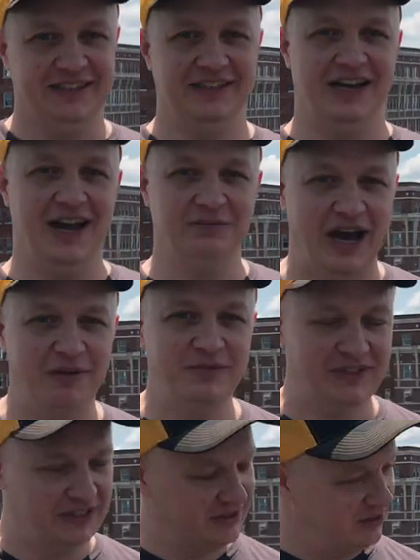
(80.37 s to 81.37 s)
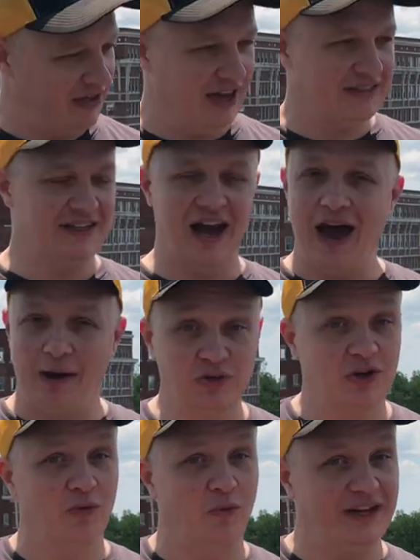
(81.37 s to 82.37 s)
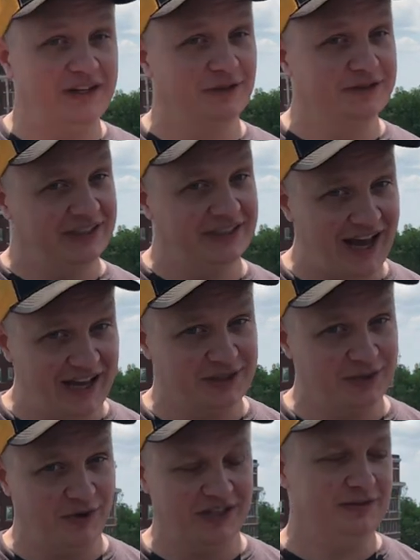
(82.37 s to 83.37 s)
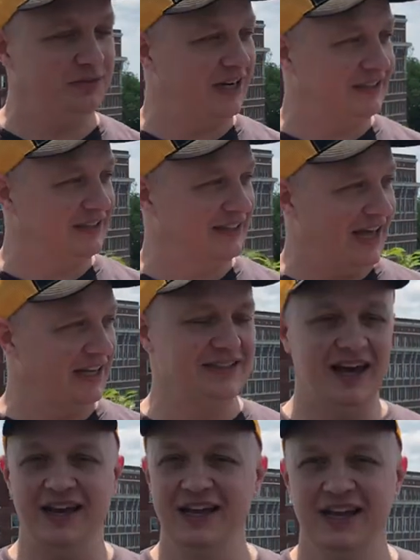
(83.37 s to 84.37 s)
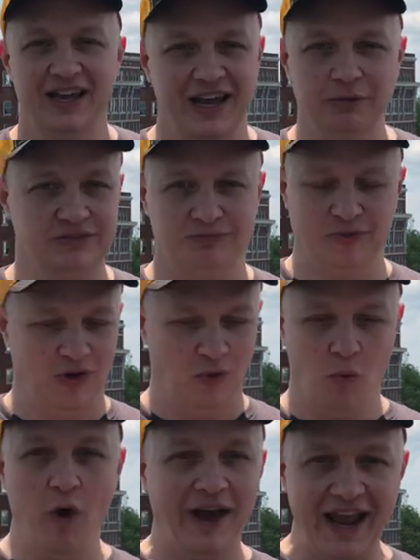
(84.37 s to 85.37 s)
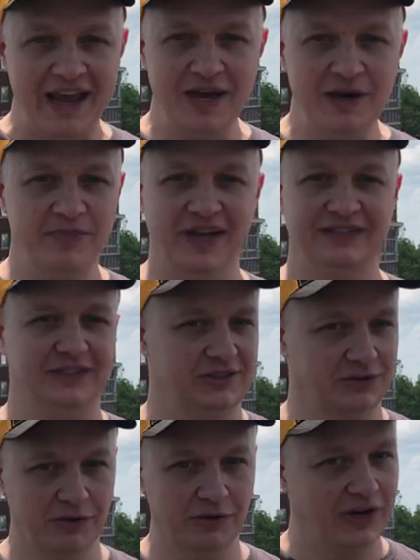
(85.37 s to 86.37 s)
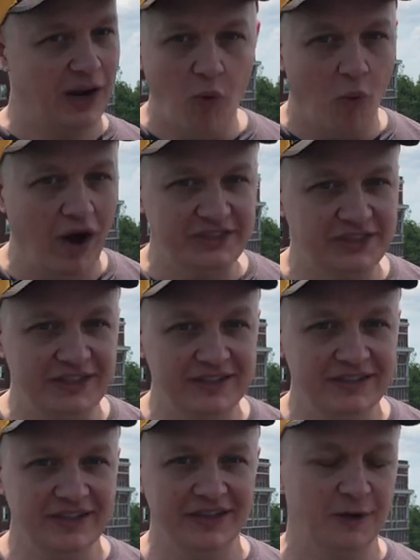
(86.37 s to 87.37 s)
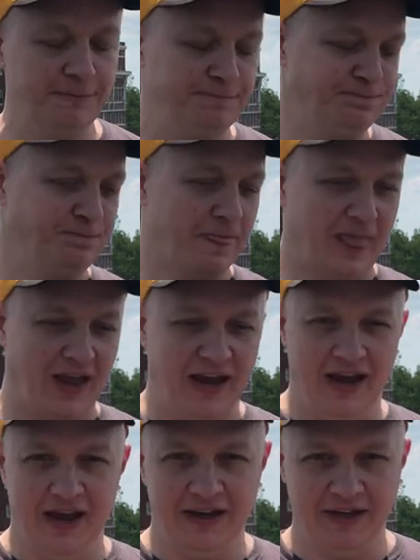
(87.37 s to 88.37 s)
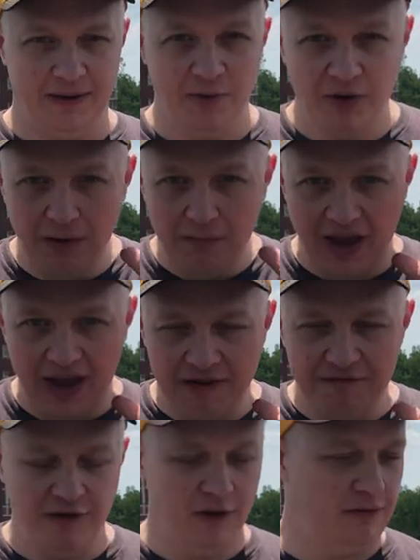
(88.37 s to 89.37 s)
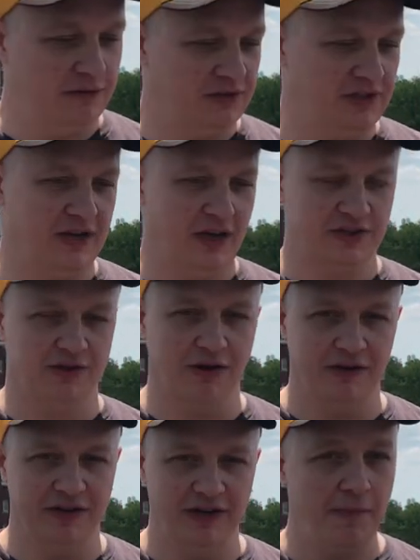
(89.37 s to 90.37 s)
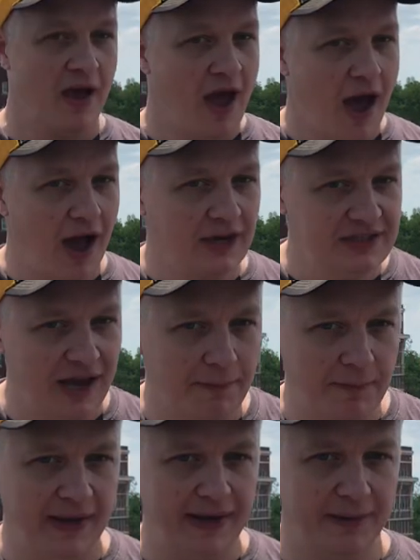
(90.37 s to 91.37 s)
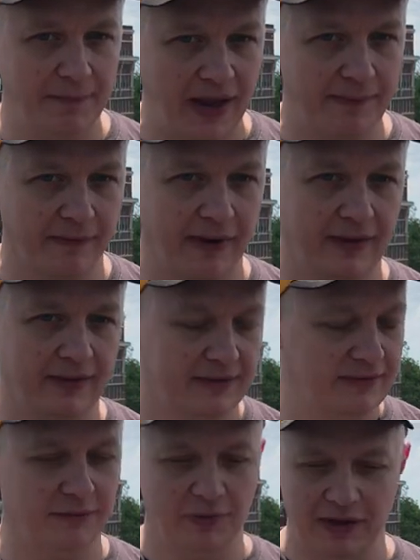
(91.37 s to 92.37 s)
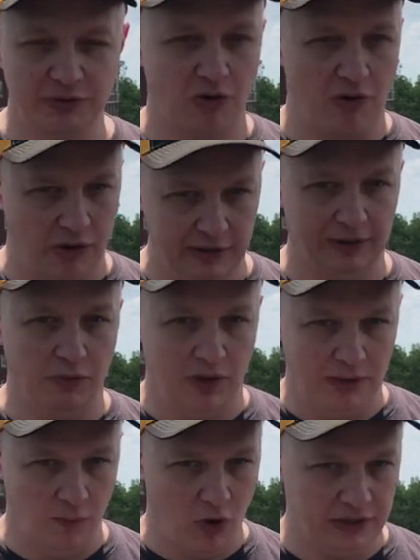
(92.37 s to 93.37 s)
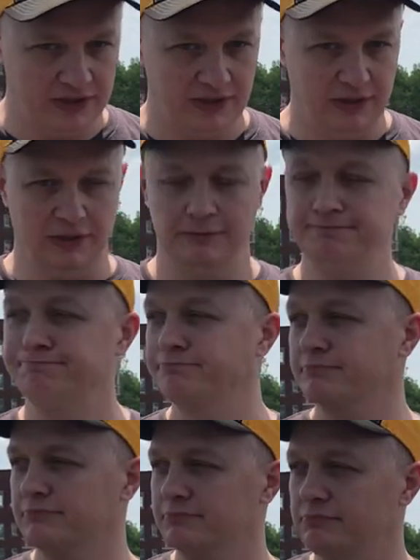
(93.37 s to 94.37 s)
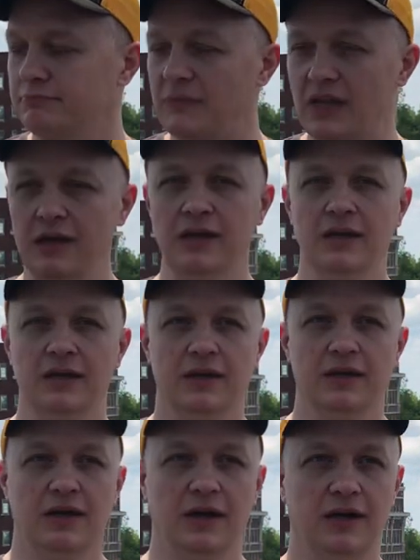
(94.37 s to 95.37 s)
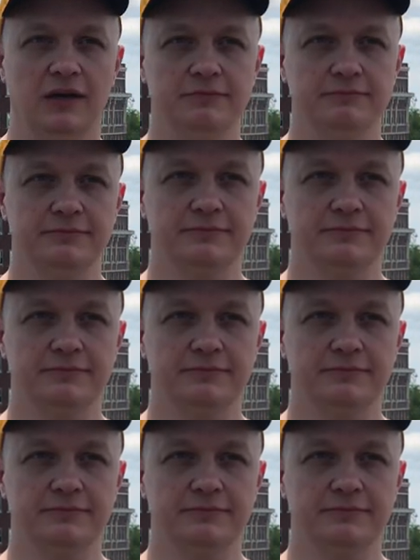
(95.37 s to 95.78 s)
you know, I'm, I'm, so last night, I was gonna wait till tonight to watch it, but I said last night, it was 1 a.m. and I said, screw it, I'm gonna watch it, you know? and uh, put on my headphones, started up. I actually had a pen and paper out. I thought, well, I'll draw a little while I'm watching it, you know,